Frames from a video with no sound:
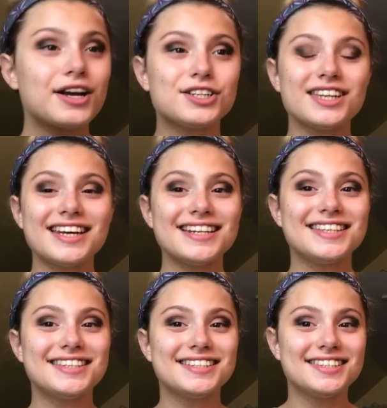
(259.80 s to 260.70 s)
Actually,
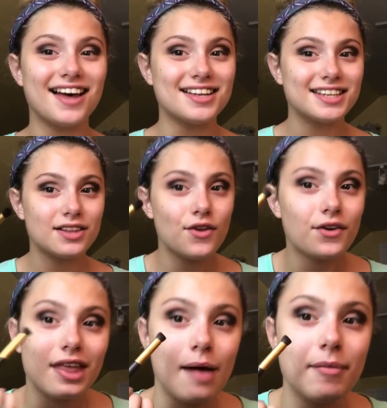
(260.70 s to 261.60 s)
doesn't
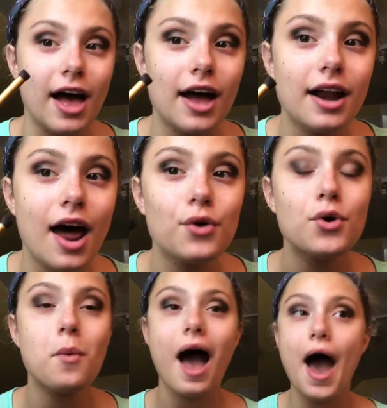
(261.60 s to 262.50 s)
look that bad. I don't
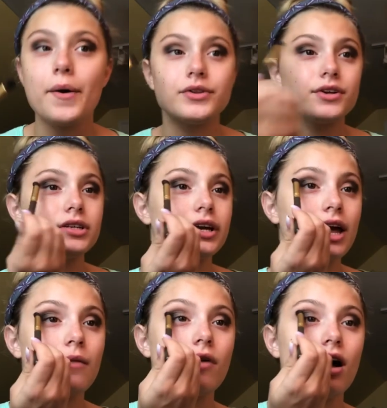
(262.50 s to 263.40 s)
know how it looks on
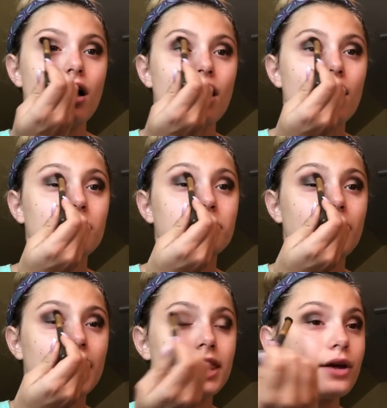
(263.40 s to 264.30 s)
camera,
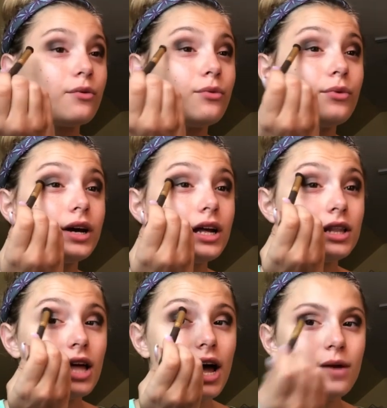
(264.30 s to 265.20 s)
but in like real
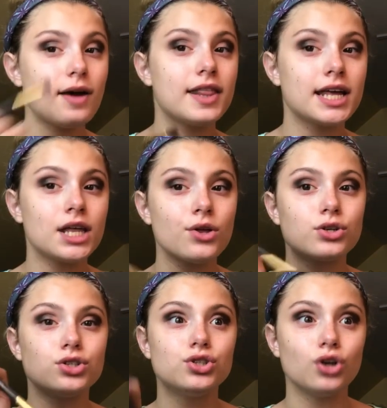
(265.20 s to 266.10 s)
life, I think it
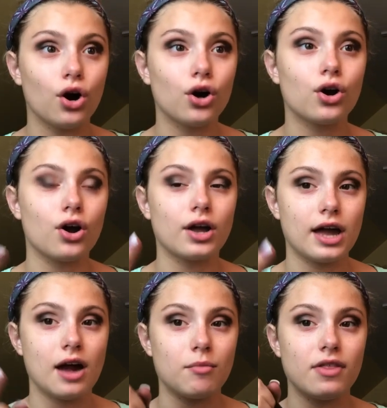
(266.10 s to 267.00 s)
looks darker on
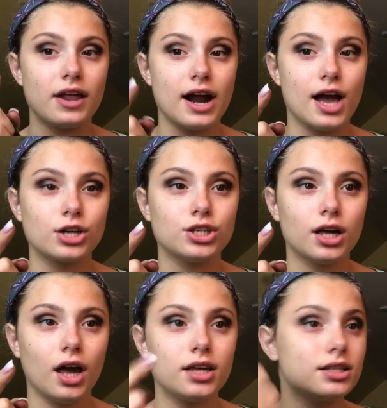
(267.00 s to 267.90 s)
camera than it
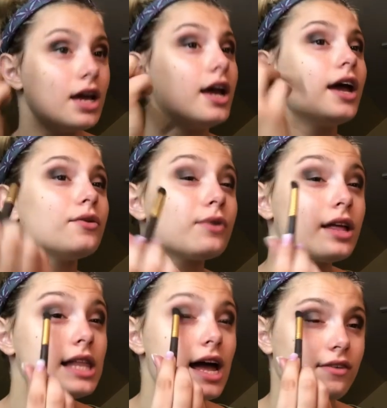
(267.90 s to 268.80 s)
actually is. In
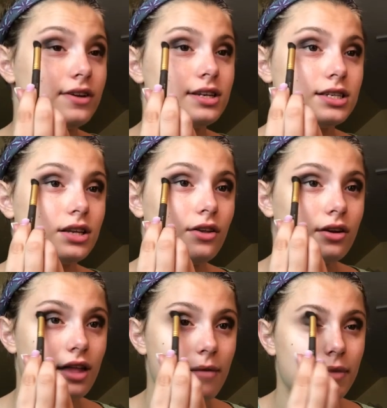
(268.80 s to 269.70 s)
real life, it doesn't
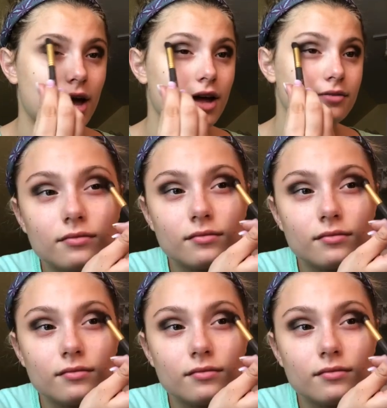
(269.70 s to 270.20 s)
look that bad.